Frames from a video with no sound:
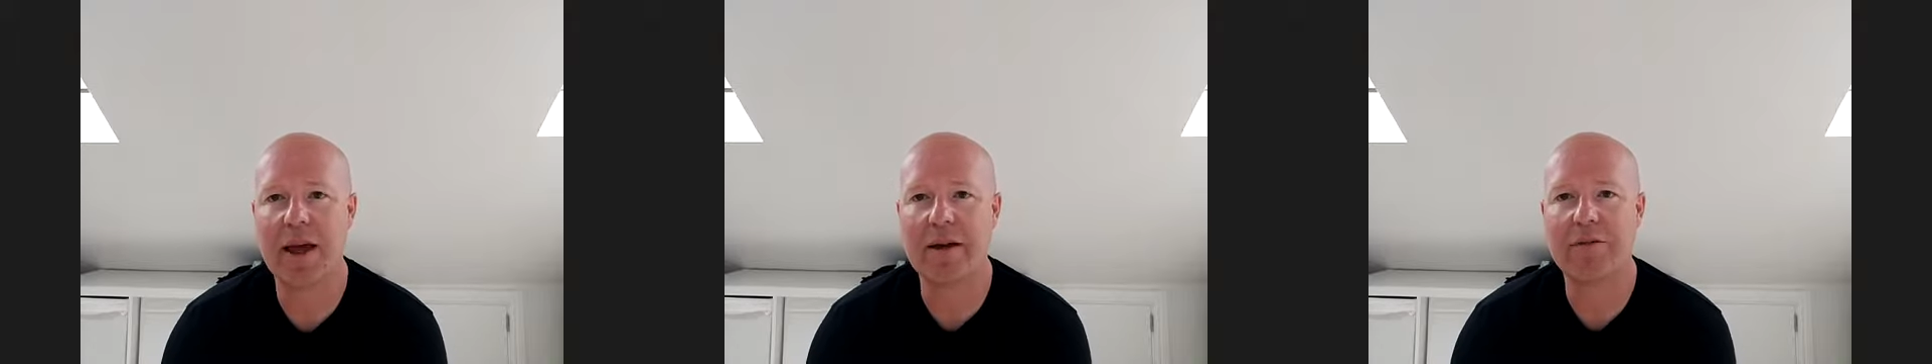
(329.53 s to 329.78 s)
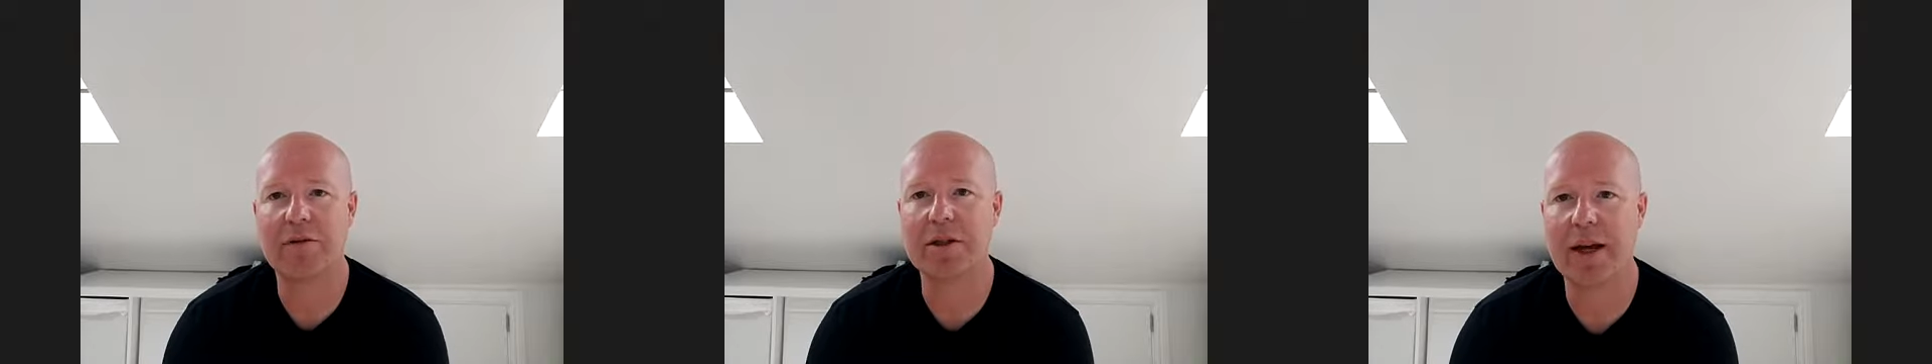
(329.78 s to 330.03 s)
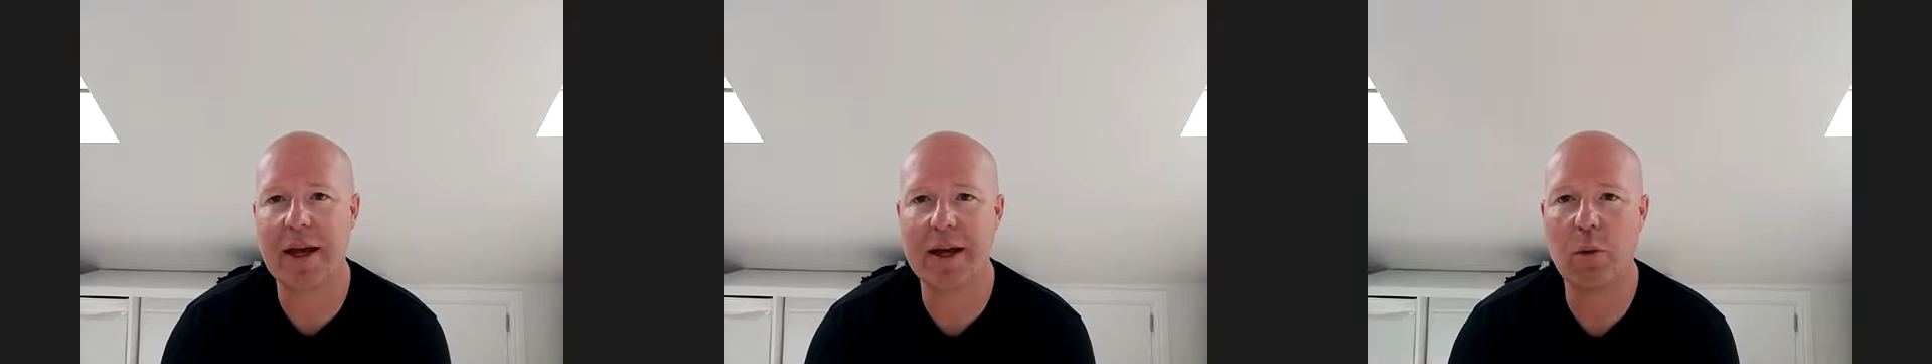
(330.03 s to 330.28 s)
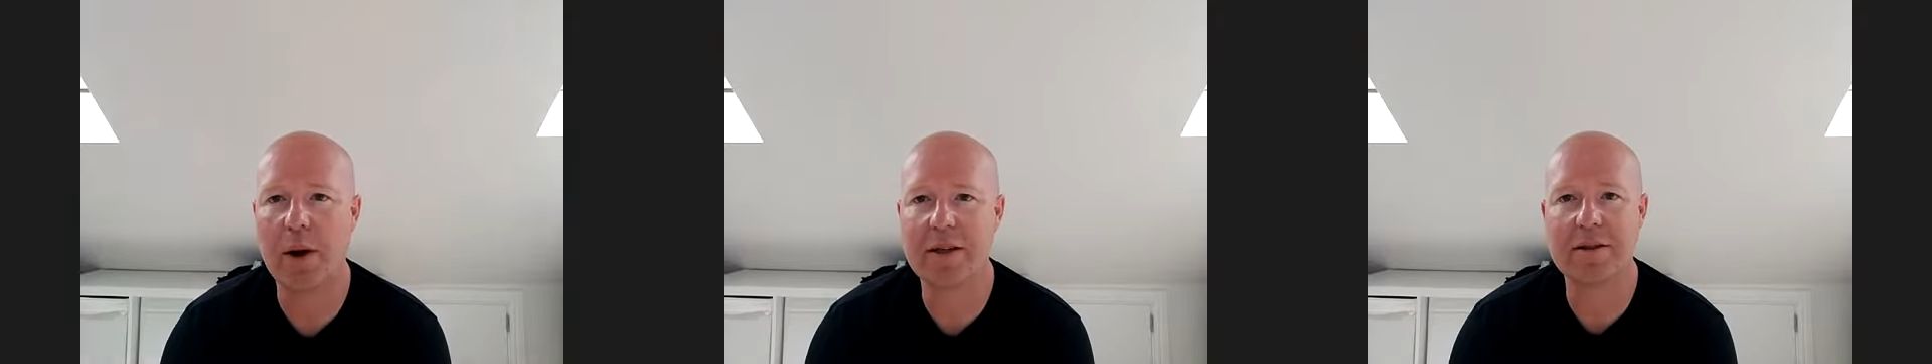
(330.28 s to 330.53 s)
every day
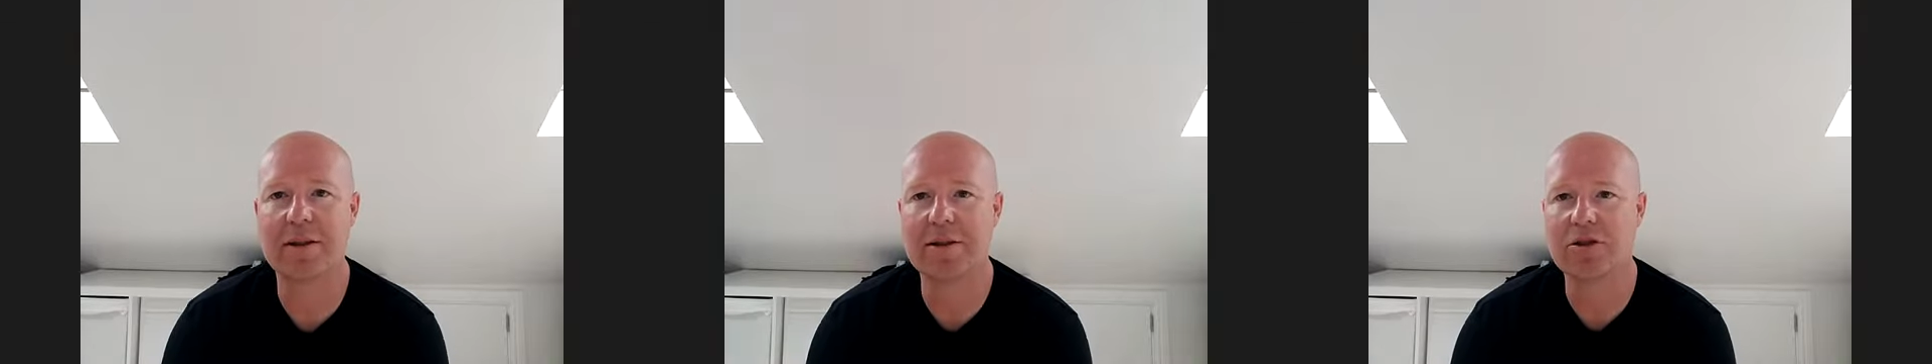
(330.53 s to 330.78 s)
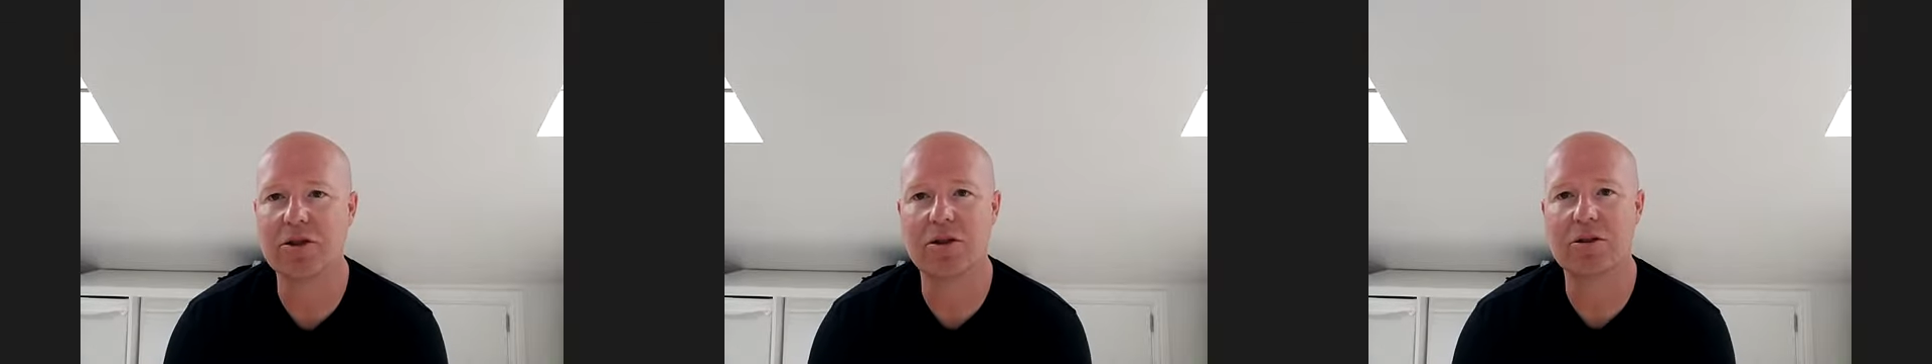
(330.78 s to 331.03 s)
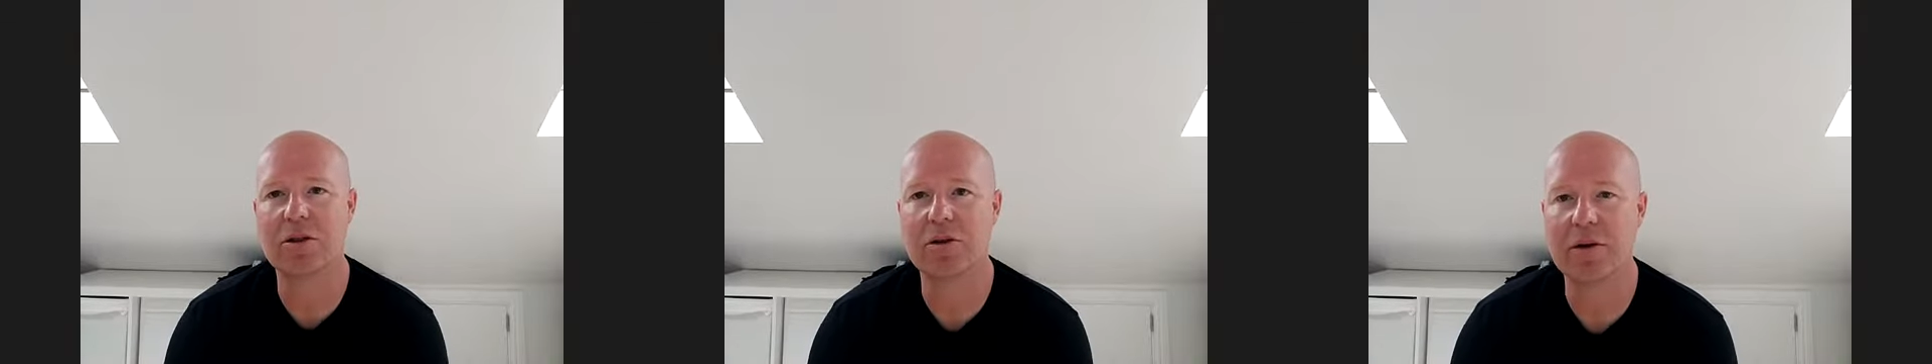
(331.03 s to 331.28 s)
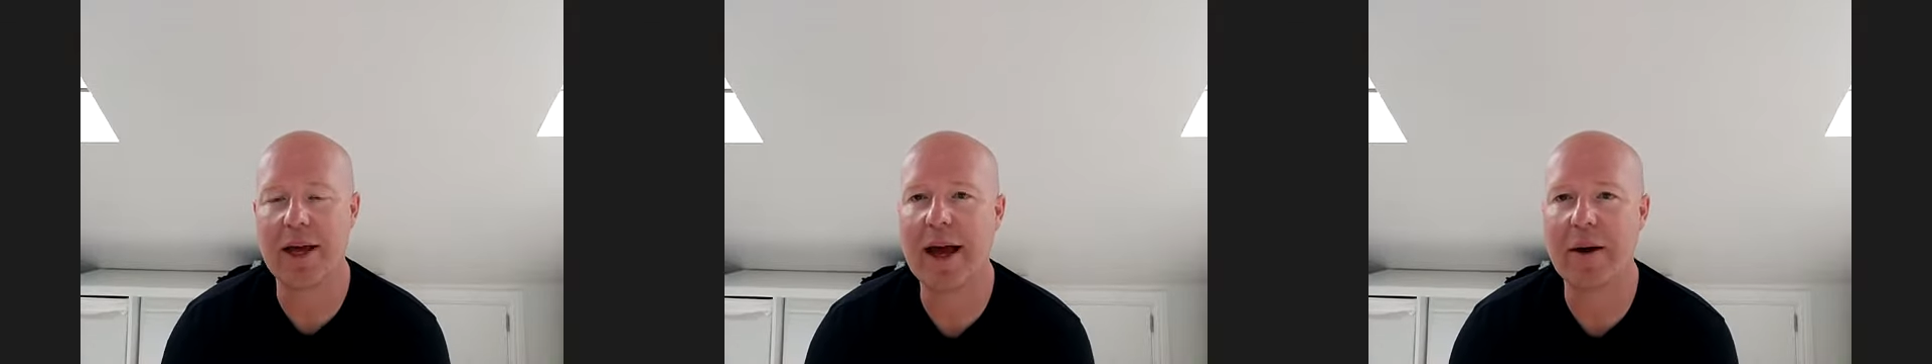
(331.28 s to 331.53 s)
wasting two to
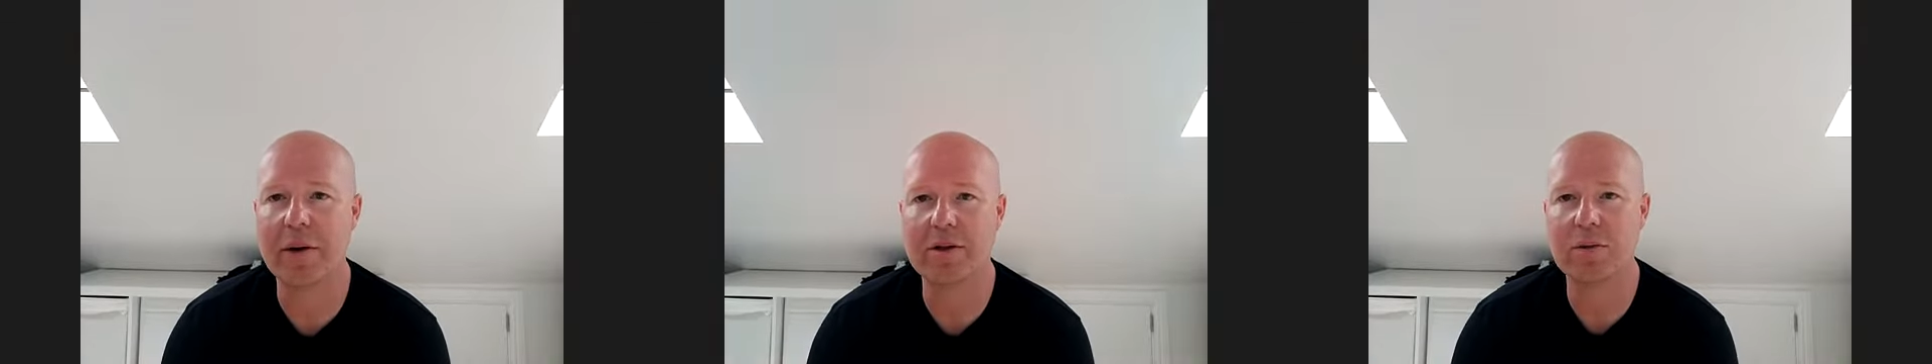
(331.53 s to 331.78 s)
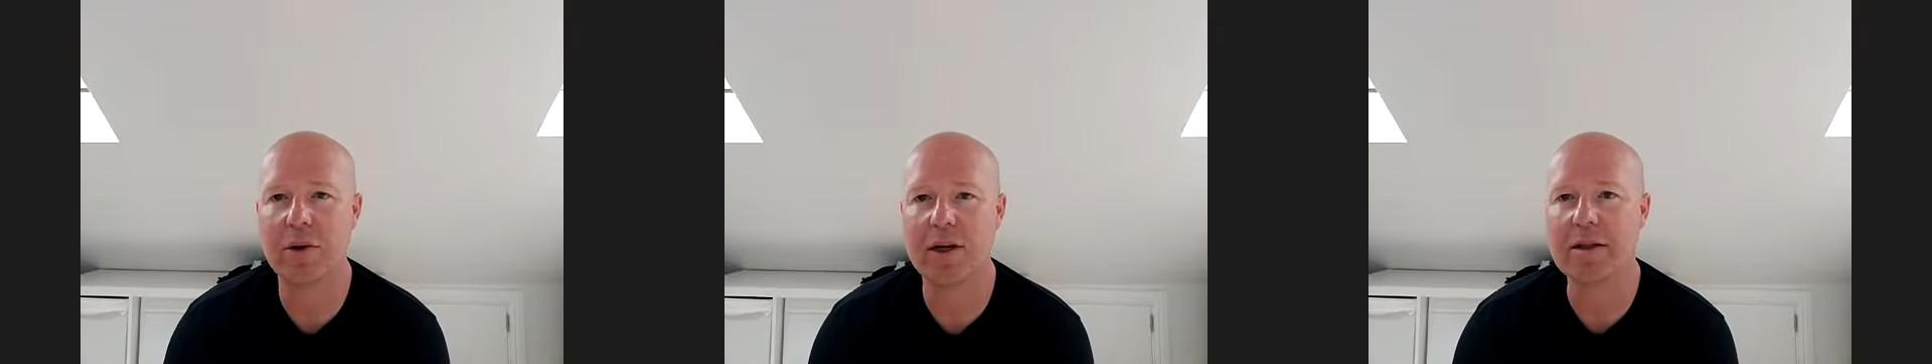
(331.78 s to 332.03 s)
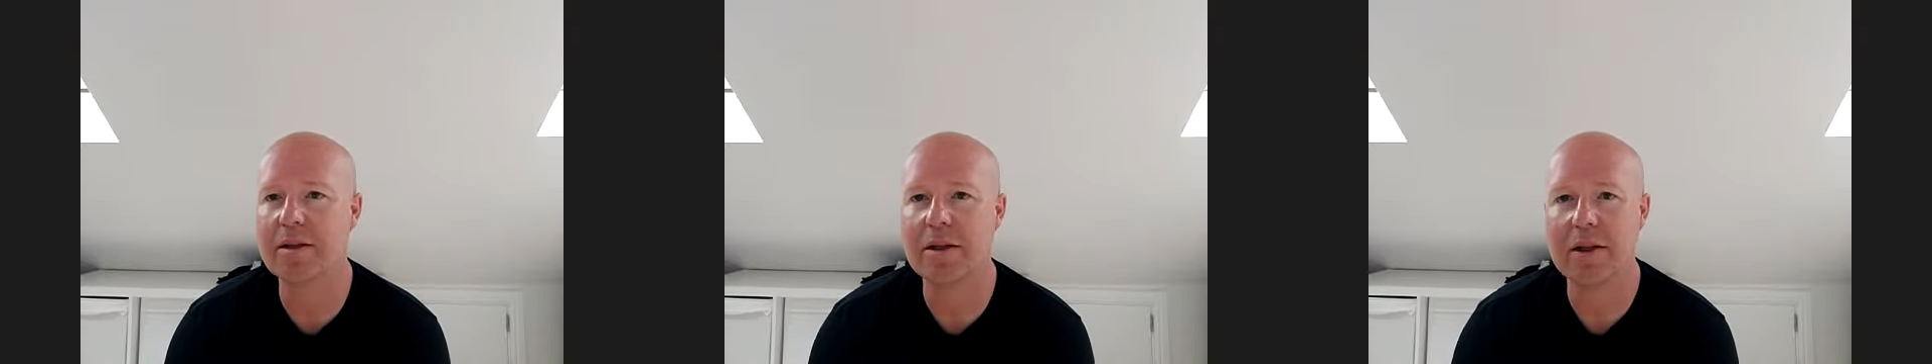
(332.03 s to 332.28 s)
three hours when